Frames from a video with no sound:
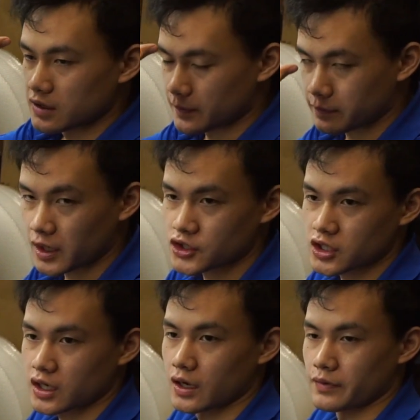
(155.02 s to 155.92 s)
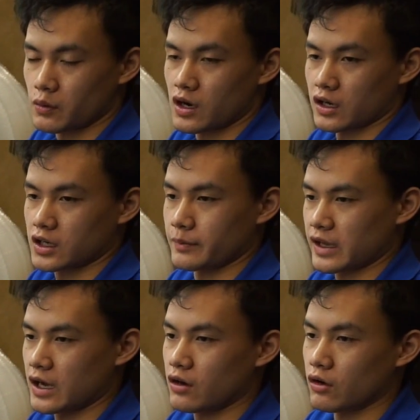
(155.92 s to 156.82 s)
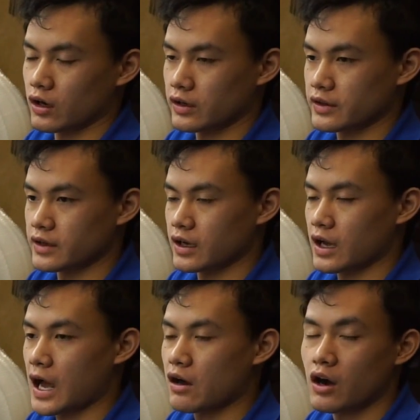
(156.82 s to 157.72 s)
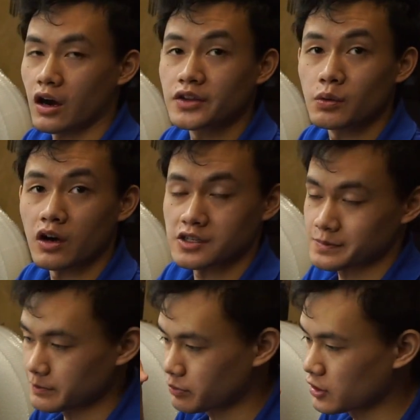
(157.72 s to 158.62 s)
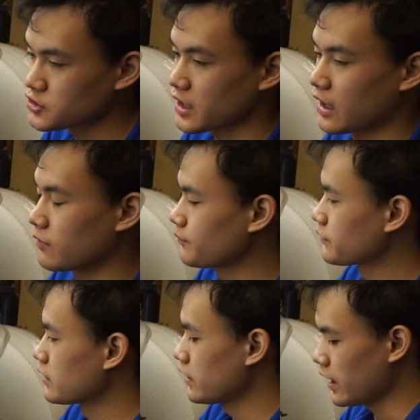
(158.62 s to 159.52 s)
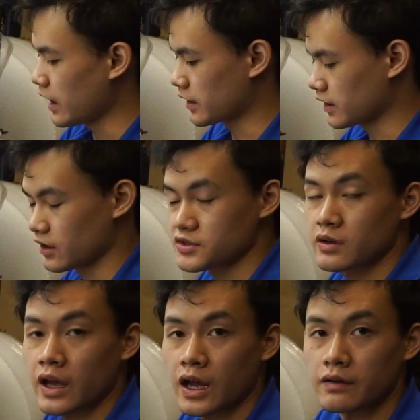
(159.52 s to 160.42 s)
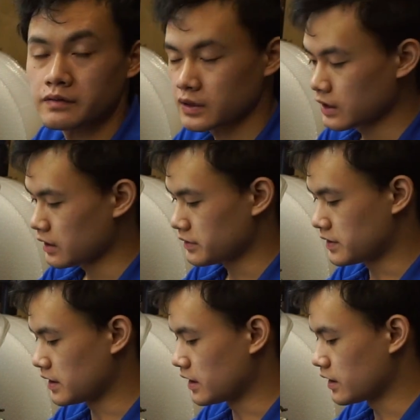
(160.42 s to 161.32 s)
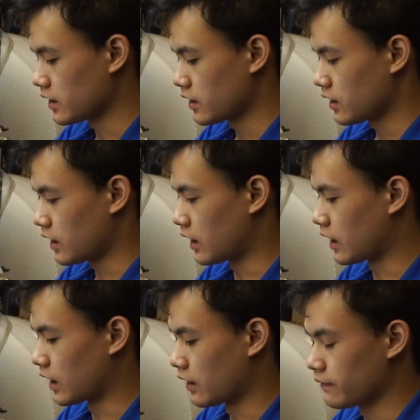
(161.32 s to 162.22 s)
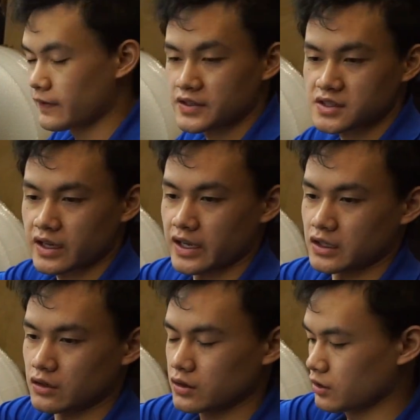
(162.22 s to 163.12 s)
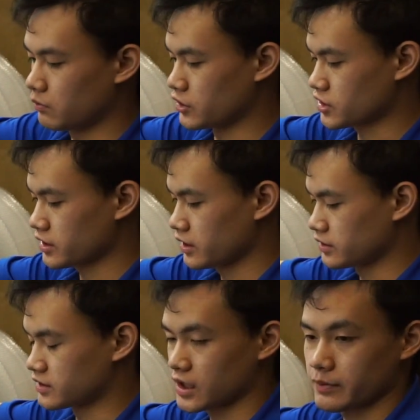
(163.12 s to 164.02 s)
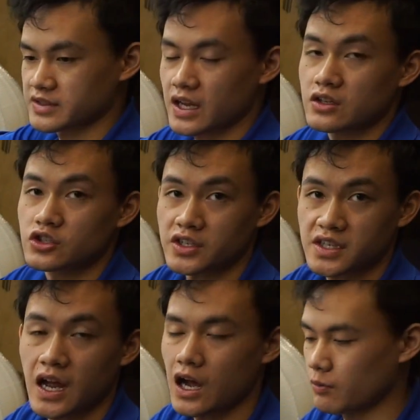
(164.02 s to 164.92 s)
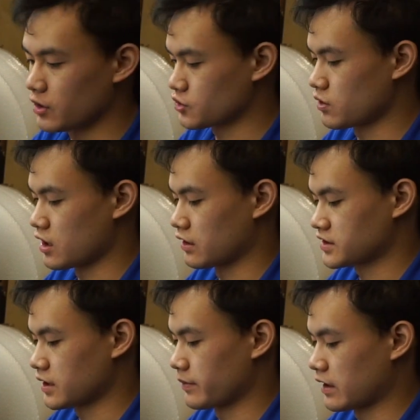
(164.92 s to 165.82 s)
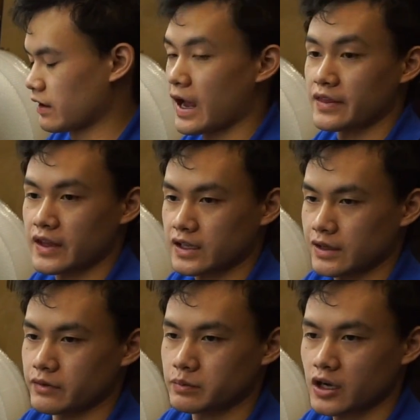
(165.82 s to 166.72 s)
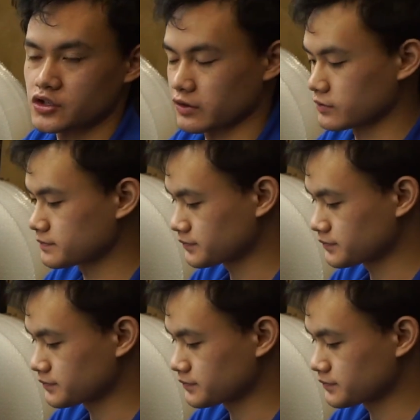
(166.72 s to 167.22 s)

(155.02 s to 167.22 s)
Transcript: the pressure of the water coming out, or the uh, how hard the water is being pushed out, and it can also have the uh, faucet handle, which determines just how much water is coming out at that given pressure.